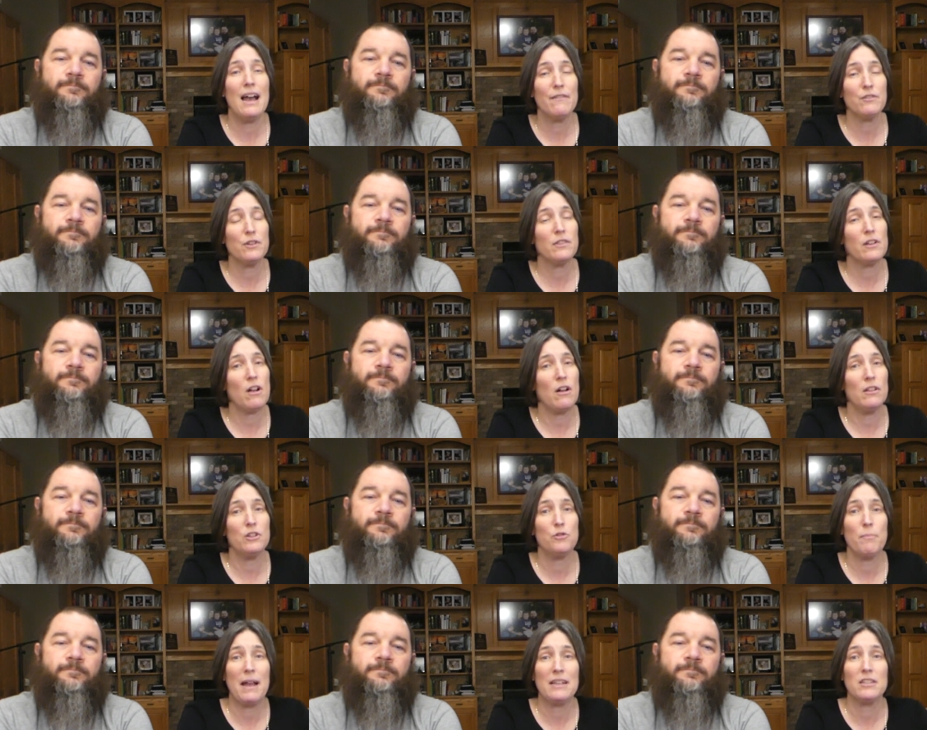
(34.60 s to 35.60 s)
Speaker 1: after the
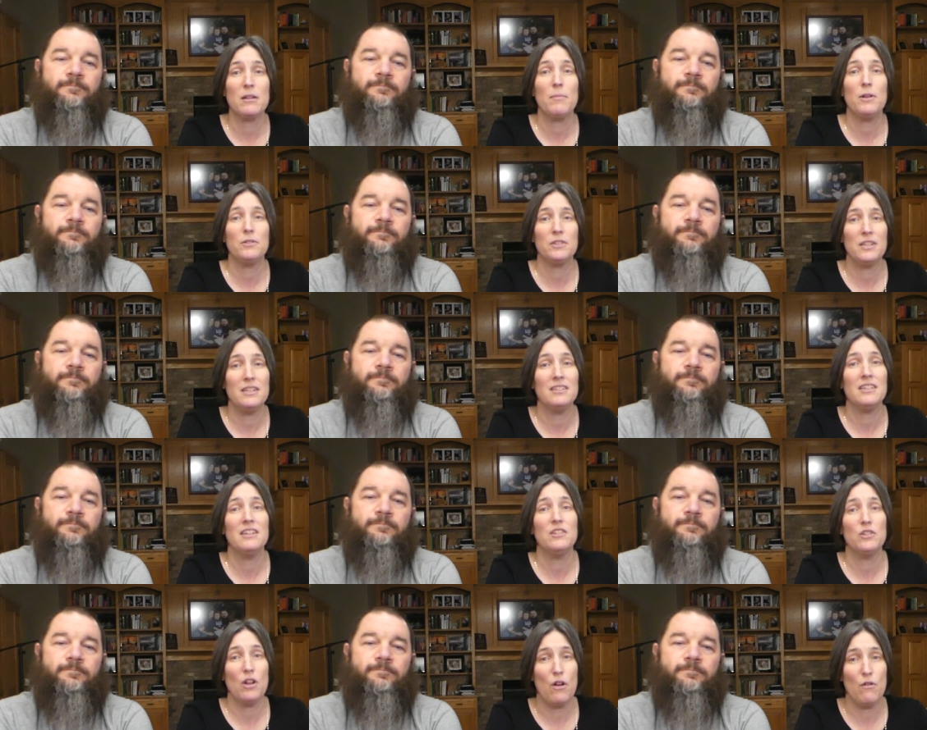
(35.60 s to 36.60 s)
college basketball season
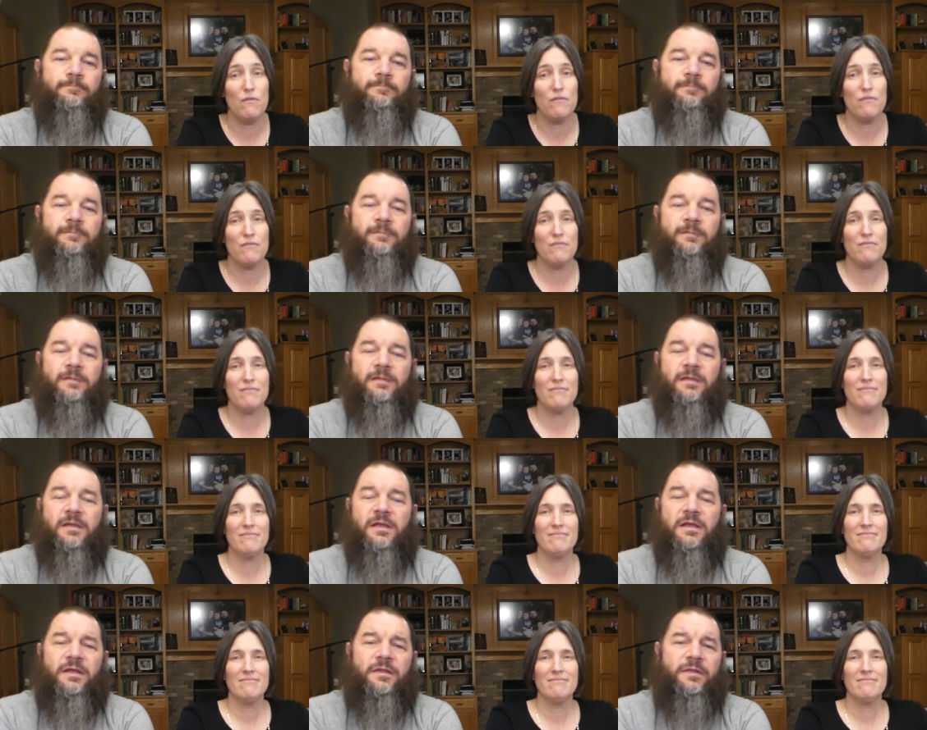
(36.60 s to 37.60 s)
is over.
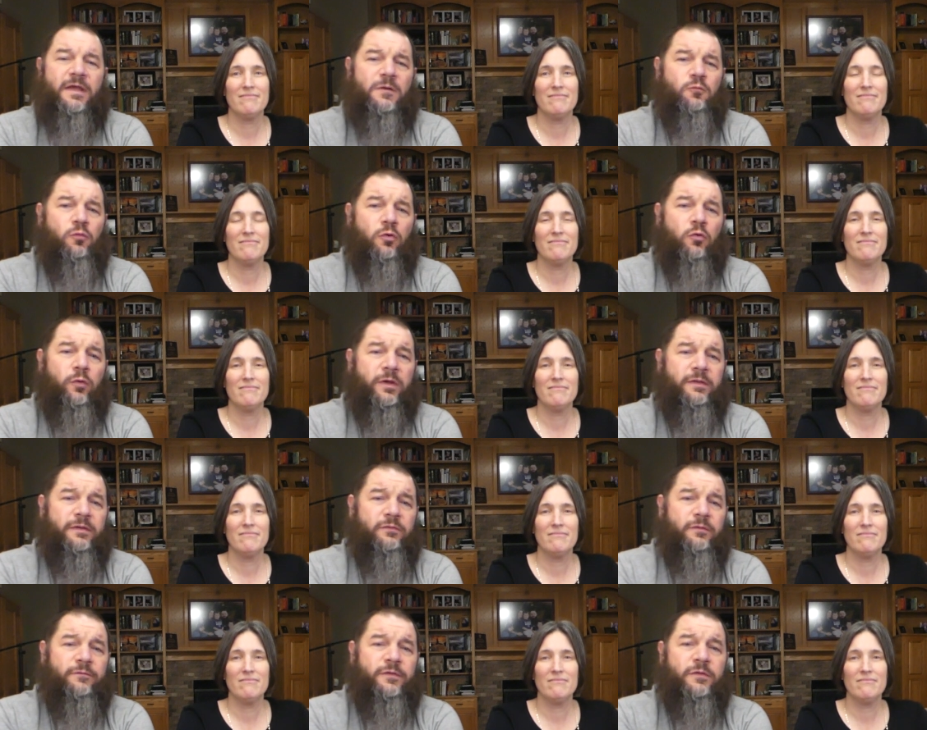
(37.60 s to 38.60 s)
Speaker 2: Then we'll
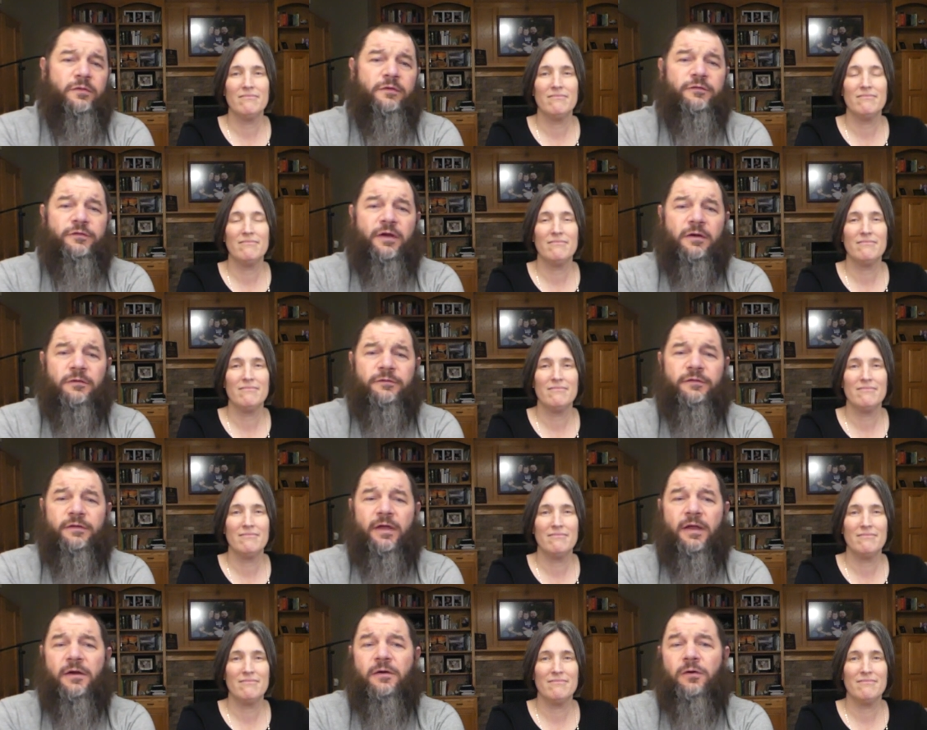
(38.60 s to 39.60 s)
quickly review the channels
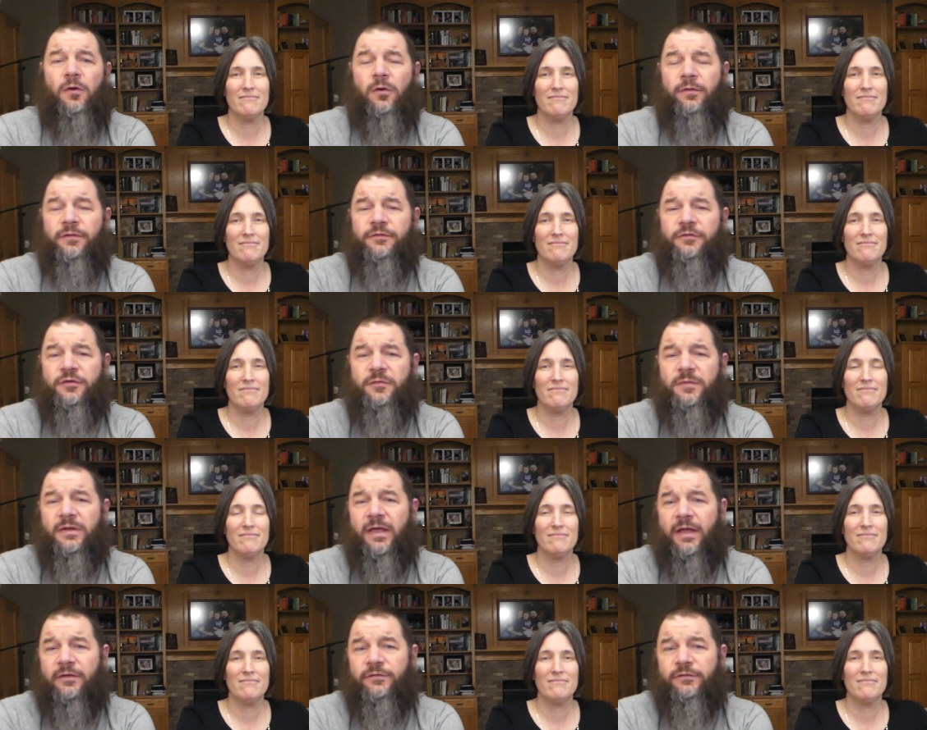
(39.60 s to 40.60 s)
that air all the
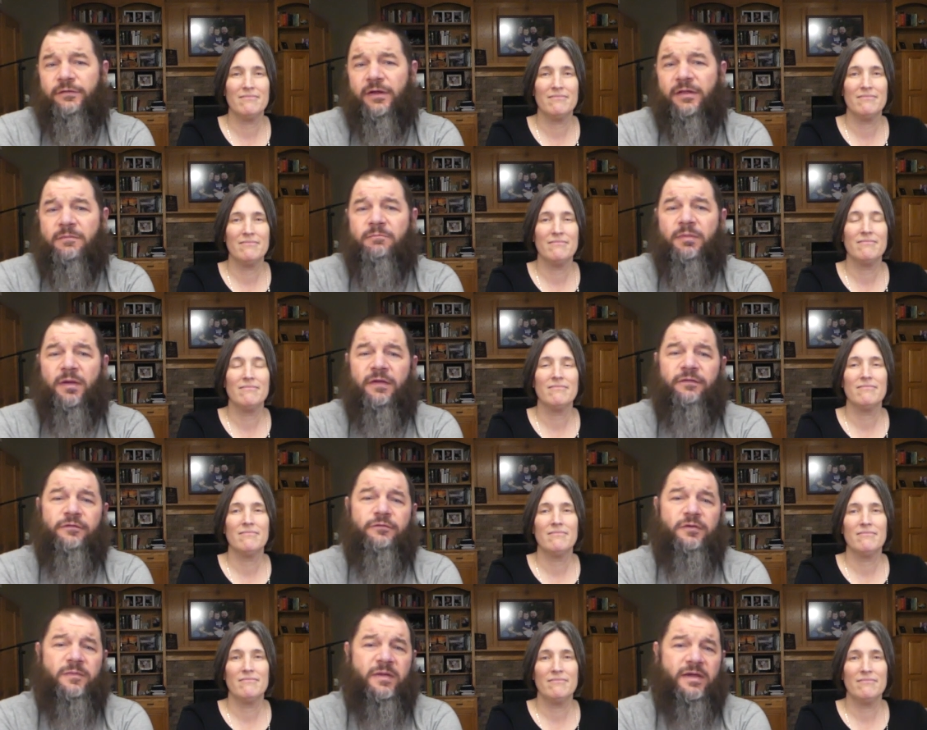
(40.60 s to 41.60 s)
tournament action and the best
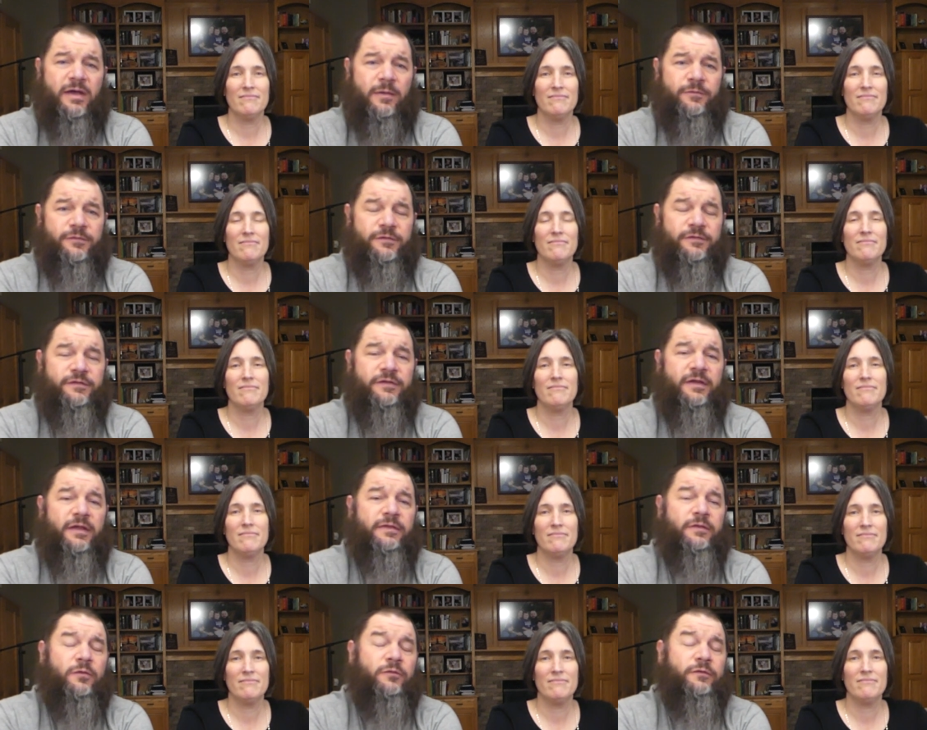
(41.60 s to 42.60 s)
streaming options to
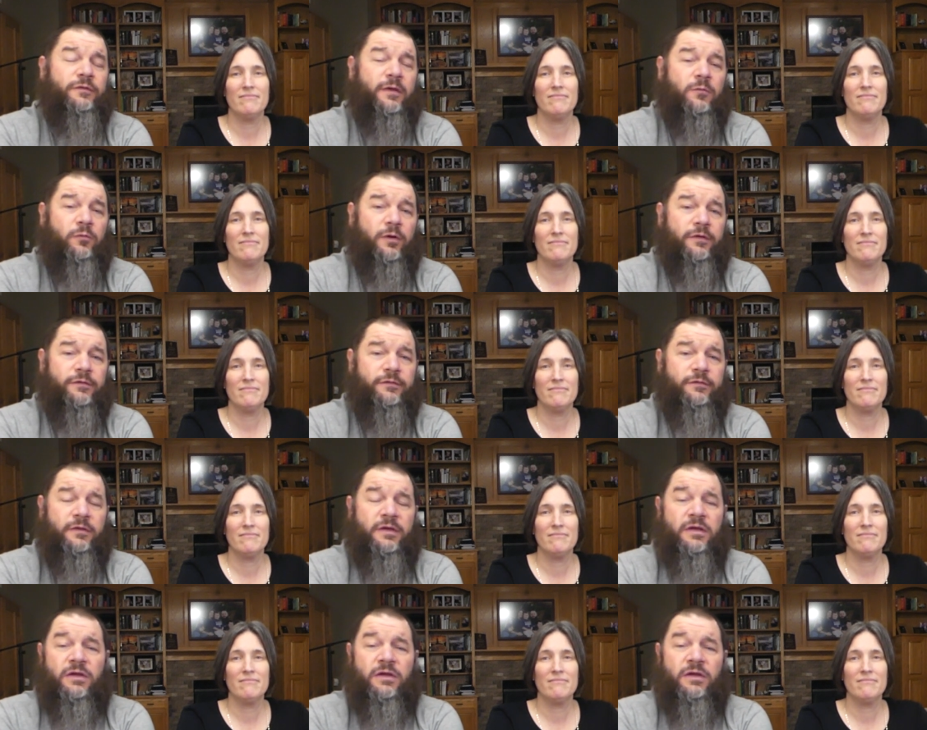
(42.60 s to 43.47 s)
get those networks.